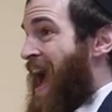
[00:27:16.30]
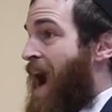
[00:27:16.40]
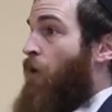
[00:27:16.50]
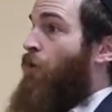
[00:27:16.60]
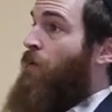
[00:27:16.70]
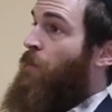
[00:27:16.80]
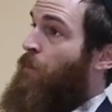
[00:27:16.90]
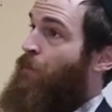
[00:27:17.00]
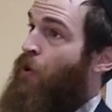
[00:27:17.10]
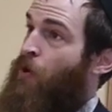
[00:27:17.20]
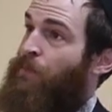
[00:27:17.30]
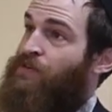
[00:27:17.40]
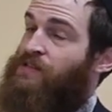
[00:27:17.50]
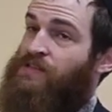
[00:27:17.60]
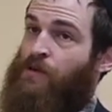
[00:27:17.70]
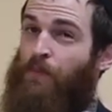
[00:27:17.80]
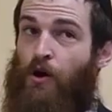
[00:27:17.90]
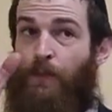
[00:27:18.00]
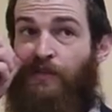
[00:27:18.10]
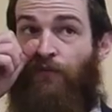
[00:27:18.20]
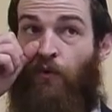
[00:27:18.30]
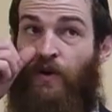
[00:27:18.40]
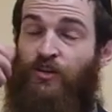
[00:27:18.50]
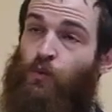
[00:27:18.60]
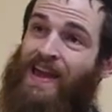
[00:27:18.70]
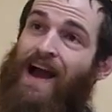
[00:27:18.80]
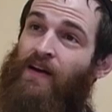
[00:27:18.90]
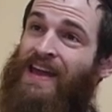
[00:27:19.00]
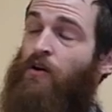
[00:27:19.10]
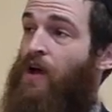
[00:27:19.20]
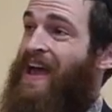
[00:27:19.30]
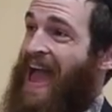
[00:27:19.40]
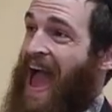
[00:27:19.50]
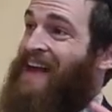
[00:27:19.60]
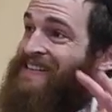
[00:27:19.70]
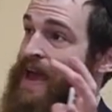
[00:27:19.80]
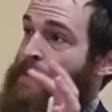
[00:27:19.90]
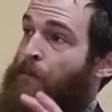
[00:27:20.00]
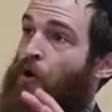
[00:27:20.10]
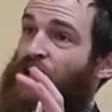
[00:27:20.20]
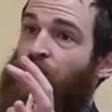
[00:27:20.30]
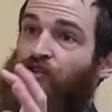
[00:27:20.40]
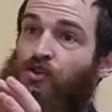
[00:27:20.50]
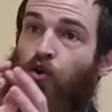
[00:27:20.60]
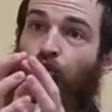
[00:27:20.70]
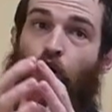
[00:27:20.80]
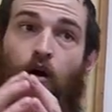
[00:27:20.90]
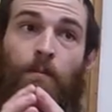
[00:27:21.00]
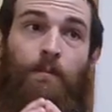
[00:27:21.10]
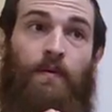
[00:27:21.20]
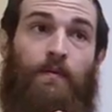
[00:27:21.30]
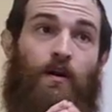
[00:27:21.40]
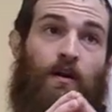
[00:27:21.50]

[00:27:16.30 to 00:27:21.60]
Our purpose, the purpose for which we are here as a body-soul comb-